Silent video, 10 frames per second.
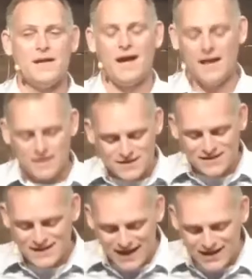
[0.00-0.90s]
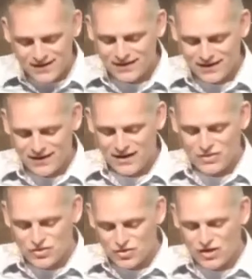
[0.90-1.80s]
And this again
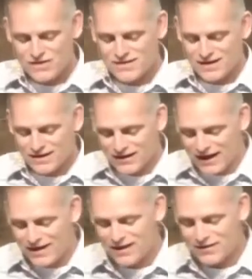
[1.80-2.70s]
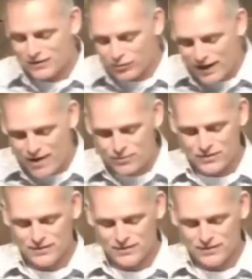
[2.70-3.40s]
is just like the crowd.